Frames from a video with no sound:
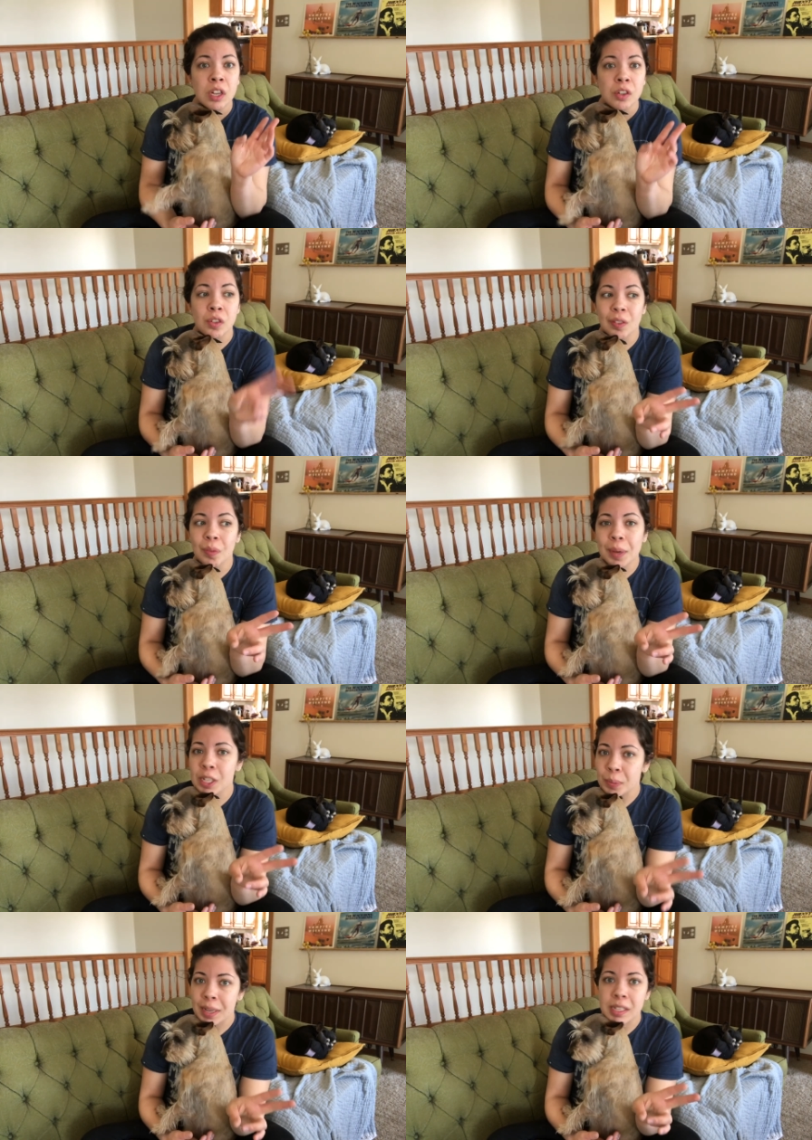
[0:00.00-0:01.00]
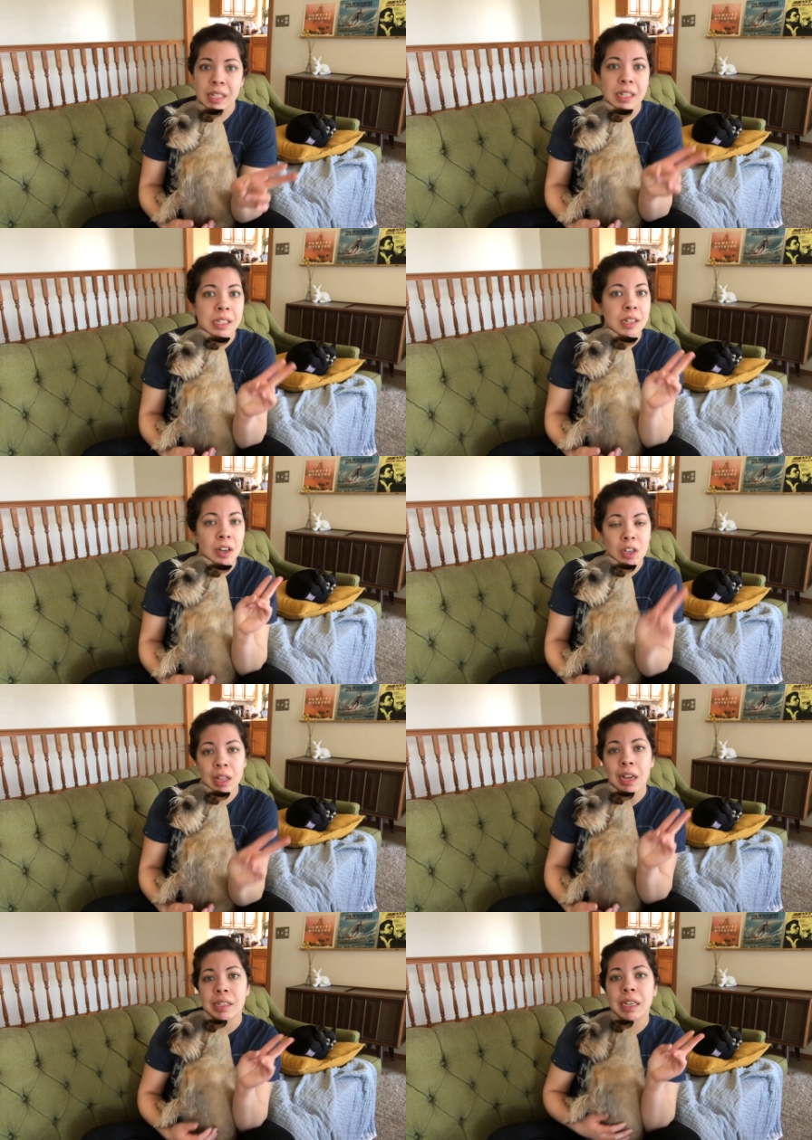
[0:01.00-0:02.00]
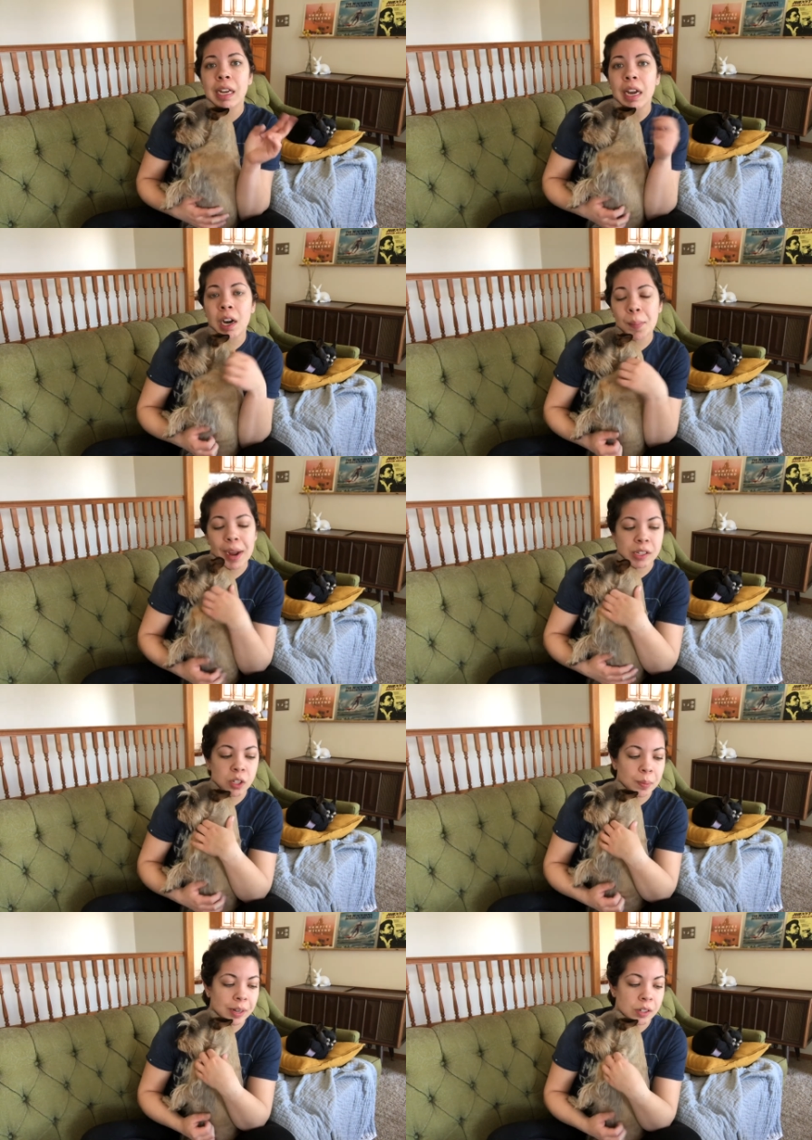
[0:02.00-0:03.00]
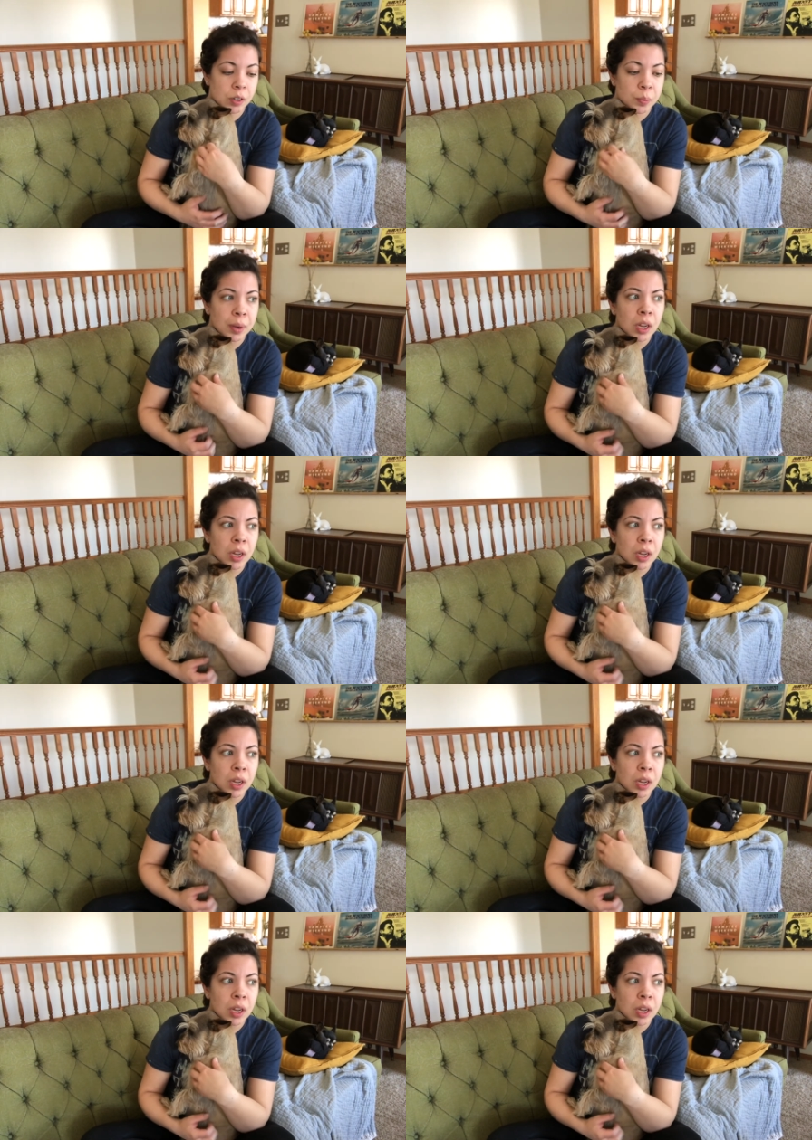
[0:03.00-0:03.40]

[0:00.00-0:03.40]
2 of my spaces, our closet and our master bedroom,